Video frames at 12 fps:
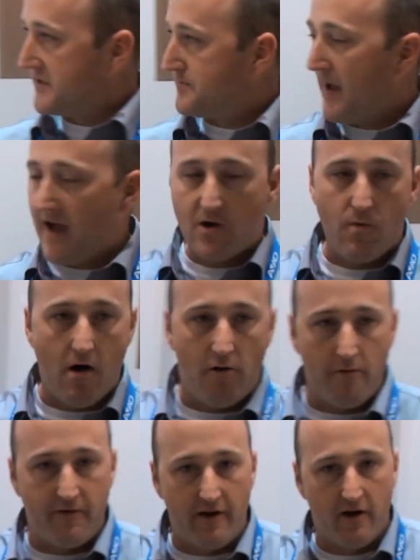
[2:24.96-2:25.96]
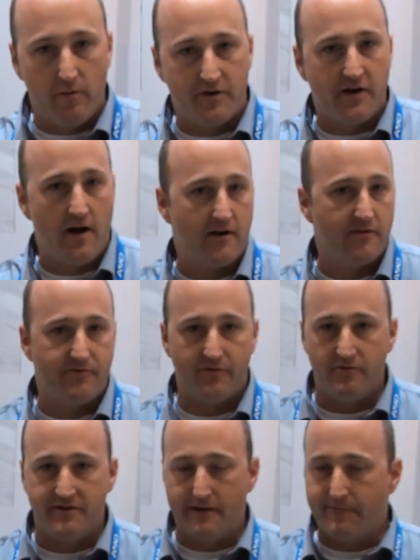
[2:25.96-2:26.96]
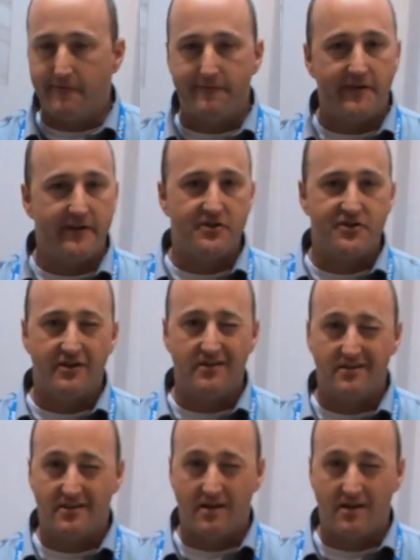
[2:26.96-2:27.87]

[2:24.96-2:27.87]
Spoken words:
this back wall over here, we're talking through different finishes,